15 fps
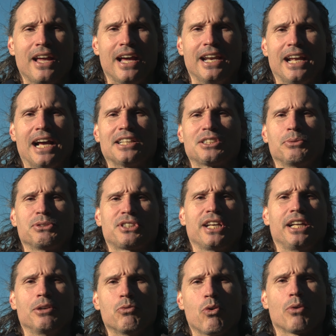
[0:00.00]
And as it was
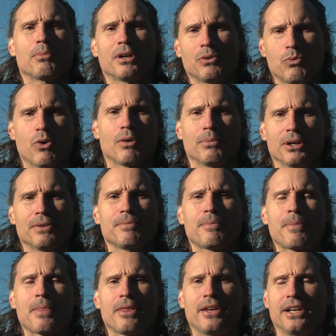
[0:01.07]
getting warmer and warmer
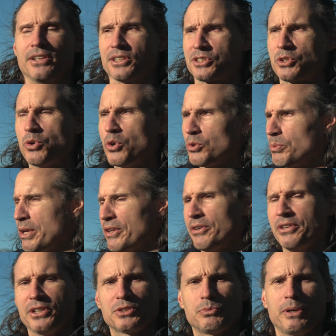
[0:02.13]
in this cold weather
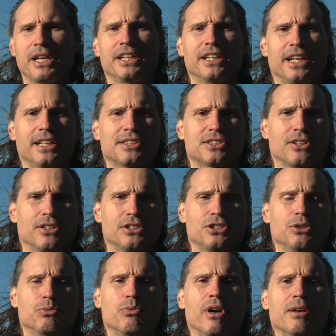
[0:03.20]
and this wind, it started
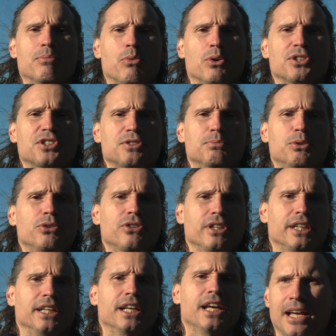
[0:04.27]
to run more
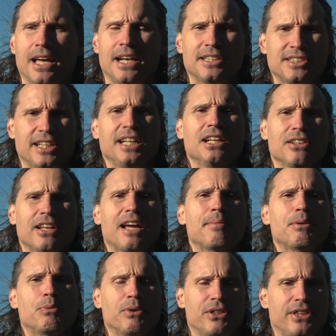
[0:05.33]
smoothly. And it's in
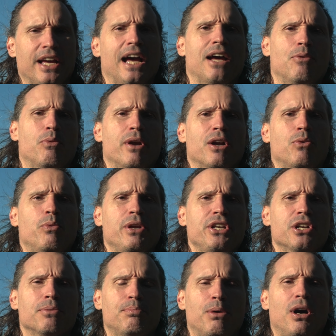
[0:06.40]
alignment with that, where
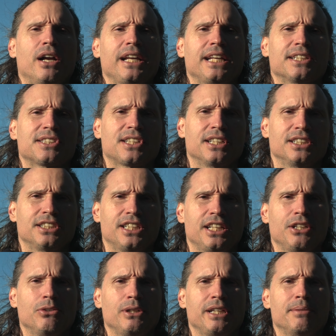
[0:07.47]
when your body is
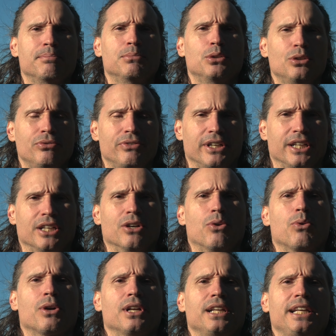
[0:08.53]
continually moving,
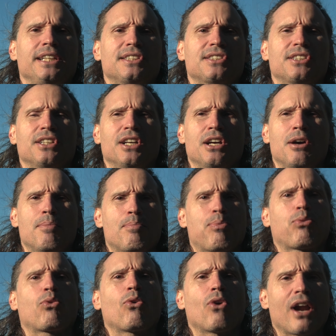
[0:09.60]
or at least
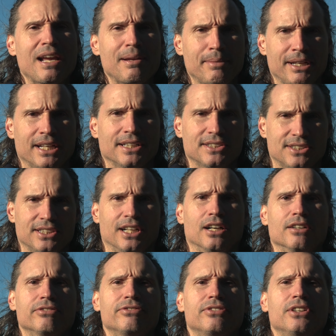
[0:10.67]
priming
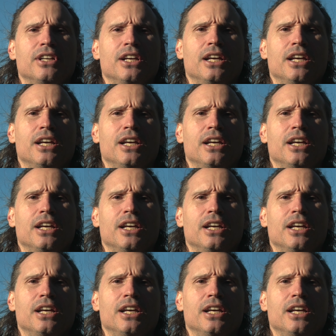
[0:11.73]
itself,